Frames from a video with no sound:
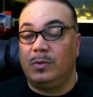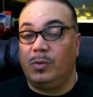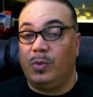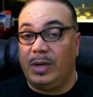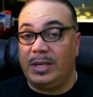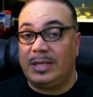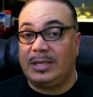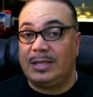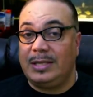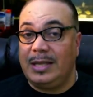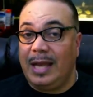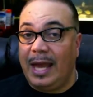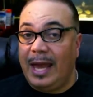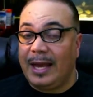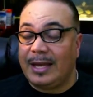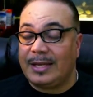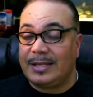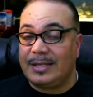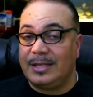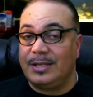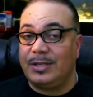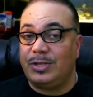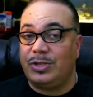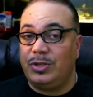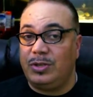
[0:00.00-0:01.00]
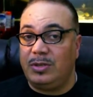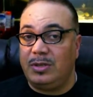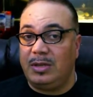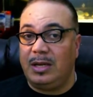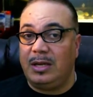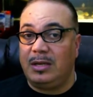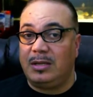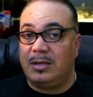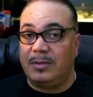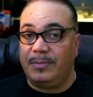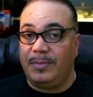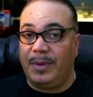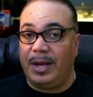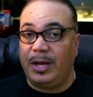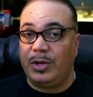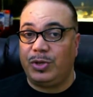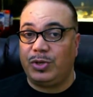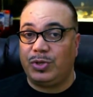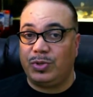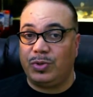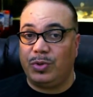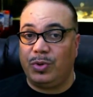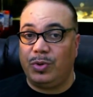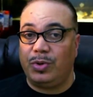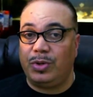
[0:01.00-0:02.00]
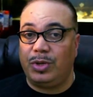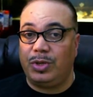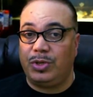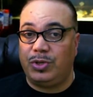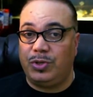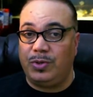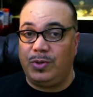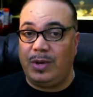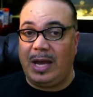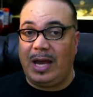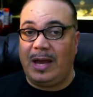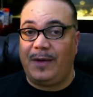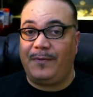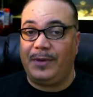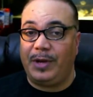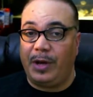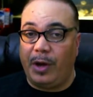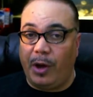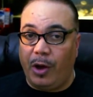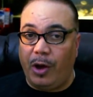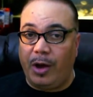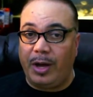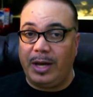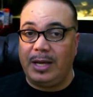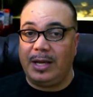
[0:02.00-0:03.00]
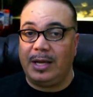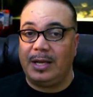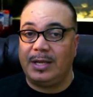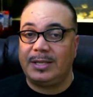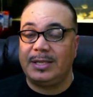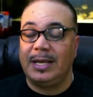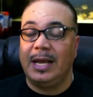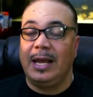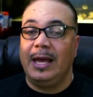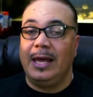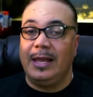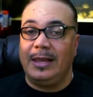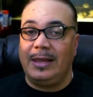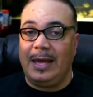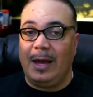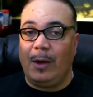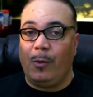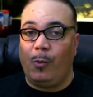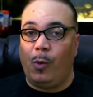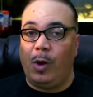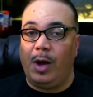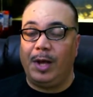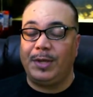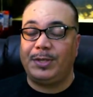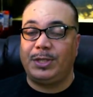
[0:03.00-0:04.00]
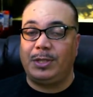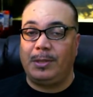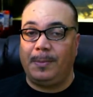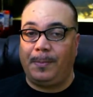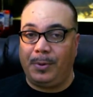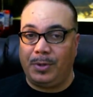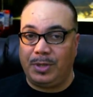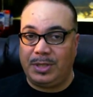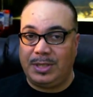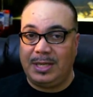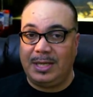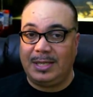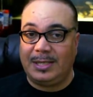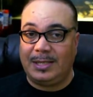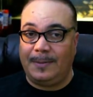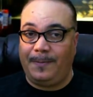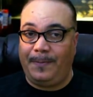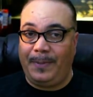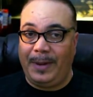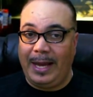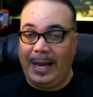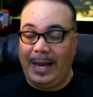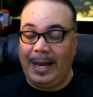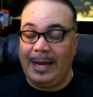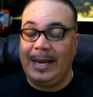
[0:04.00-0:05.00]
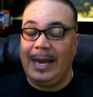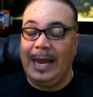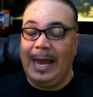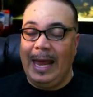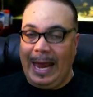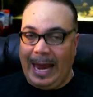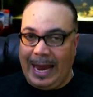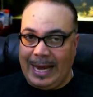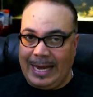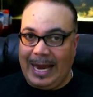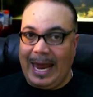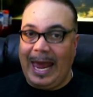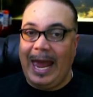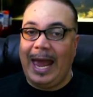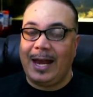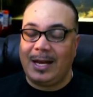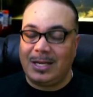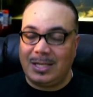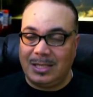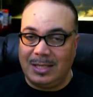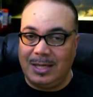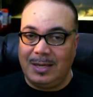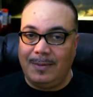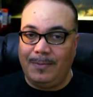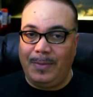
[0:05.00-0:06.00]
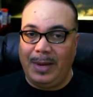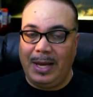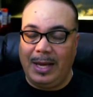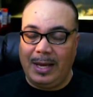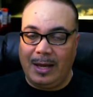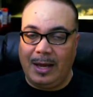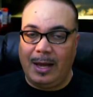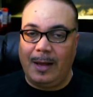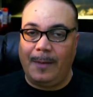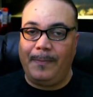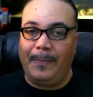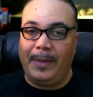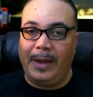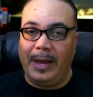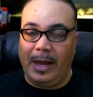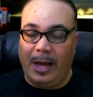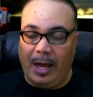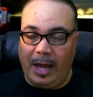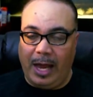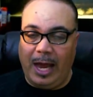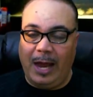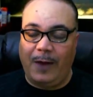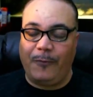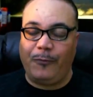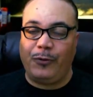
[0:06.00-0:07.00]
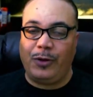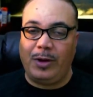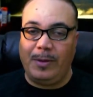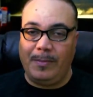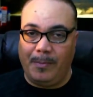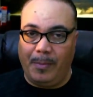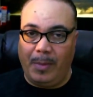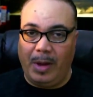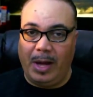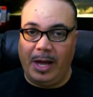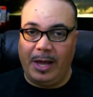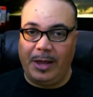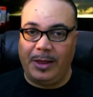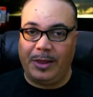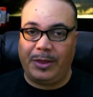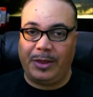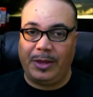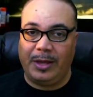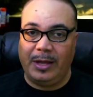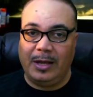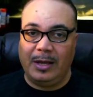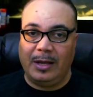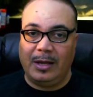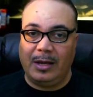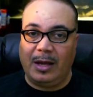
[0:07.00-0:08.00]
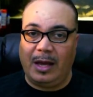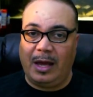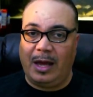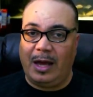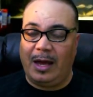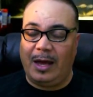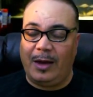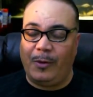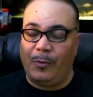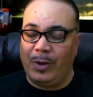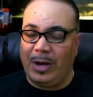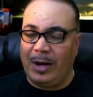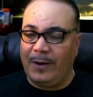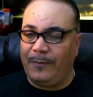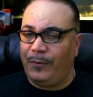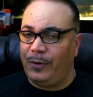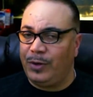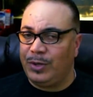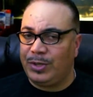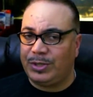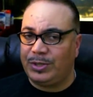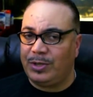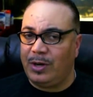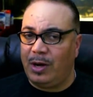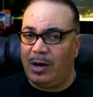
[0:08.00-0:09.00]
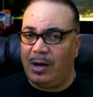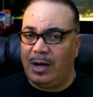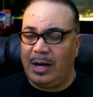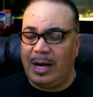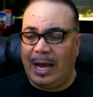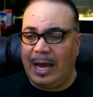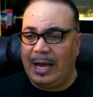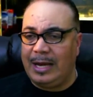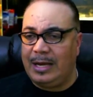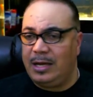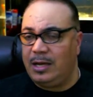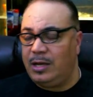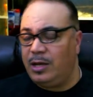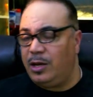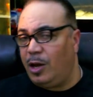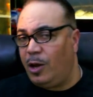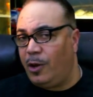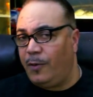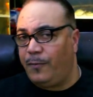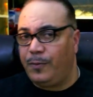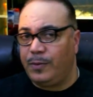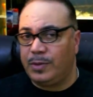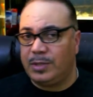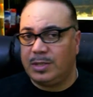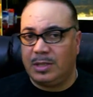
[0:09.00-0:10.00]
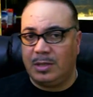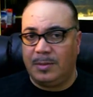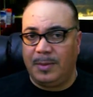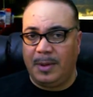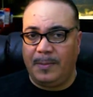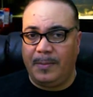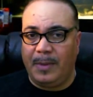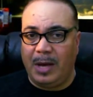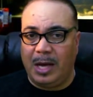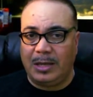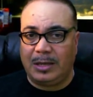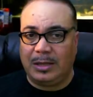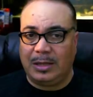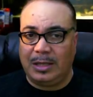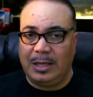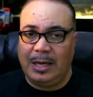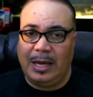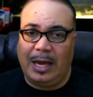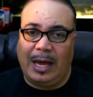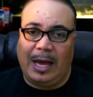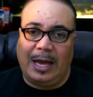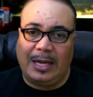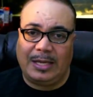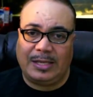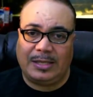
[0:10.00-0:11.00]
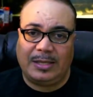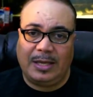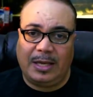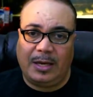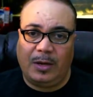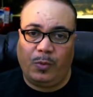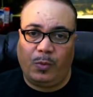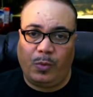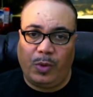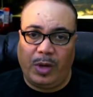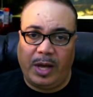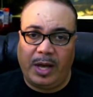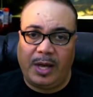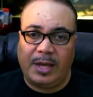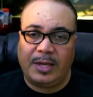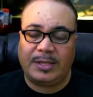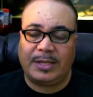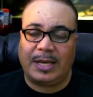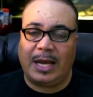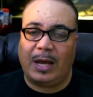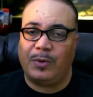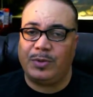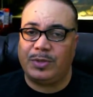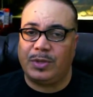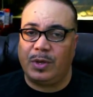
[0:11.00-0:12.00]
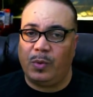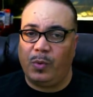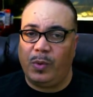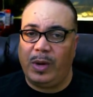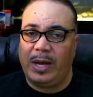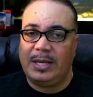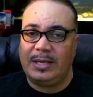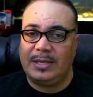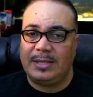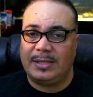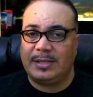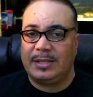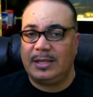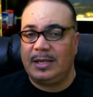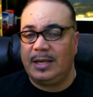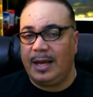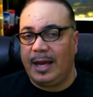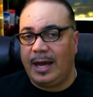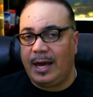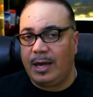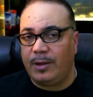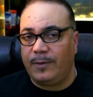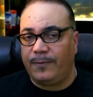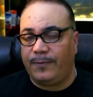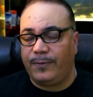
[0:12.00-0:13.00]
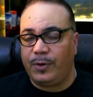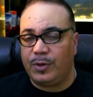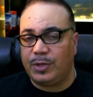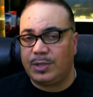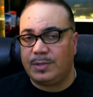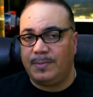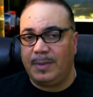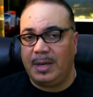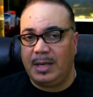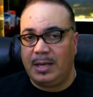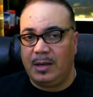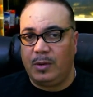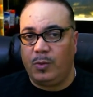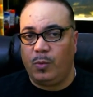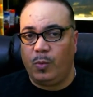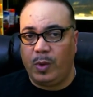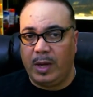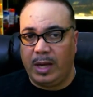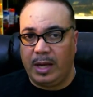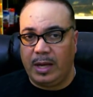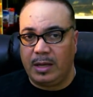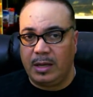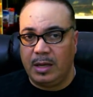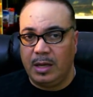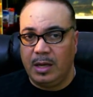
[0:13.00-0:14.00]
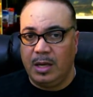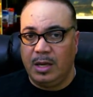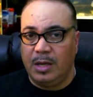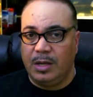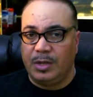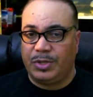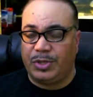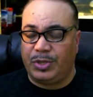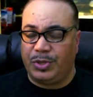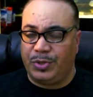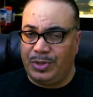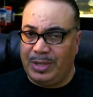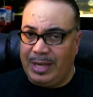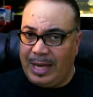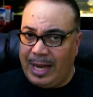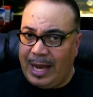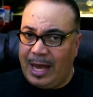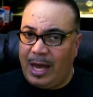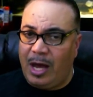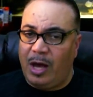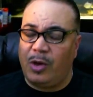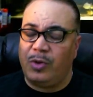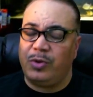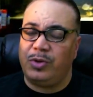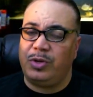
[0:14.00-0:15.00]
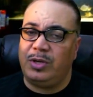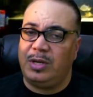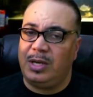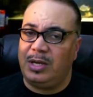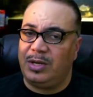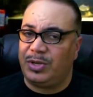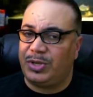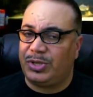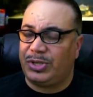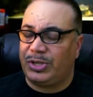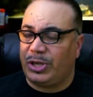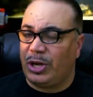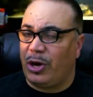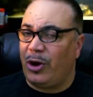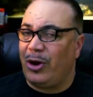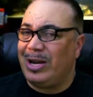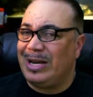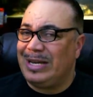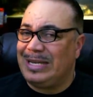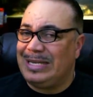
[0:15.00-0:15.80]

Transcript: What's next is you need to make sure that you have an audience that wants to participate and actually meet up every month. Uh, when I first started, I didn't know if it was going to be monthly. I said it was. I was going to wait and see how the first meeting went. So now you need to start